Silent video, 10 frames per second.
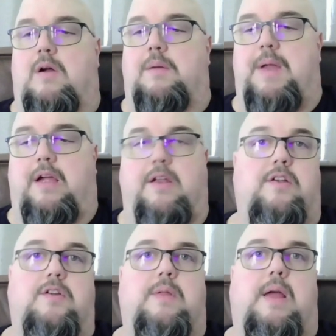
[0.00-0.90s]
I'm not going to
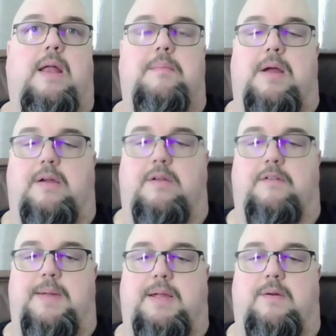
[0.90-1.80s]
do that. I'm not going
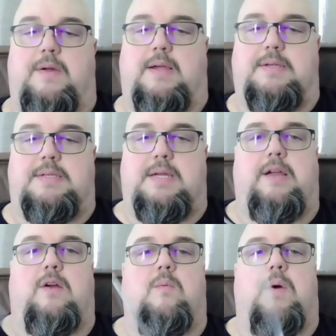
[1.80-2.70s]
to make you guys sit
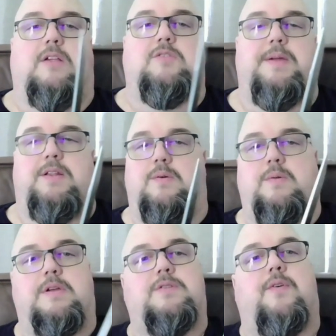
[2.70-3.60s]
here and watch me do
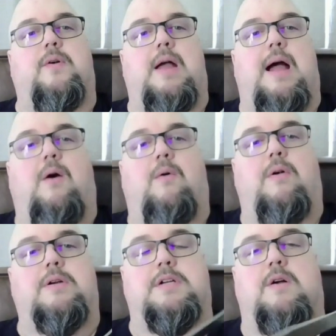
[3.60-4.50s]
this for an hour
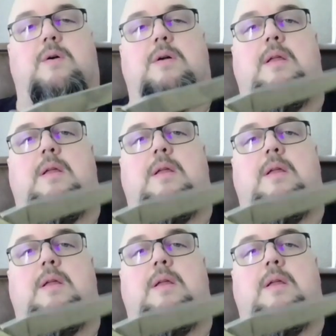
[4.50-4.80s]
or so.